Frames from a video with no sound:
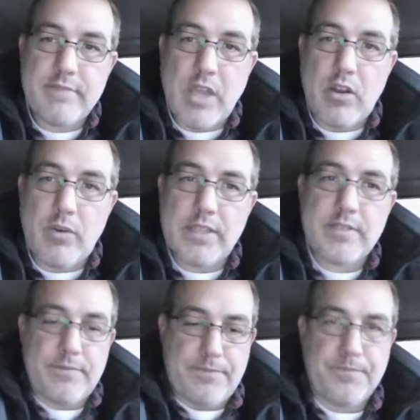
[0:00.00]
not
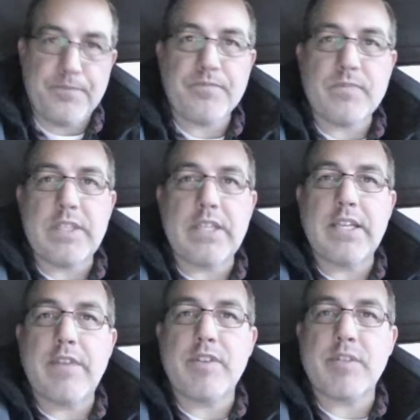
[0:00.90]
always. It
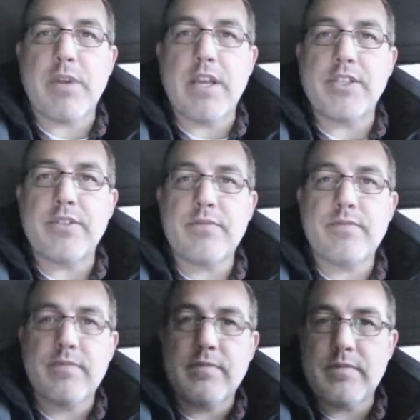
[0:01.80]
can definitely surprise you.
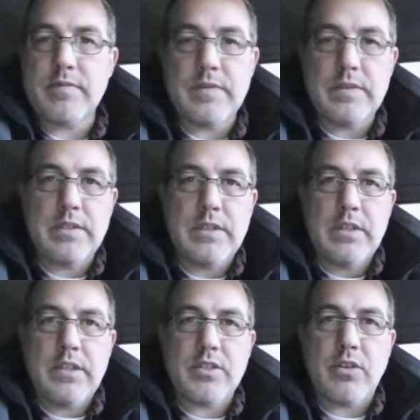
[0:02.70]

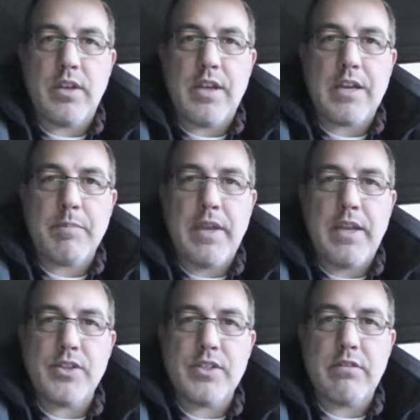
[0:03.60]
Let's go to the knock
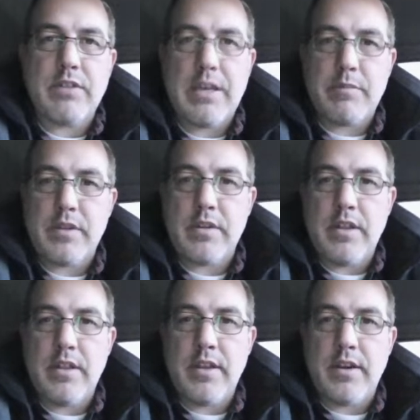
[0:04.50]
page and see what happened up
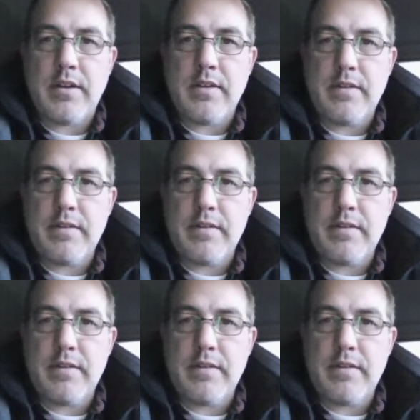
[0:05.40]
in there.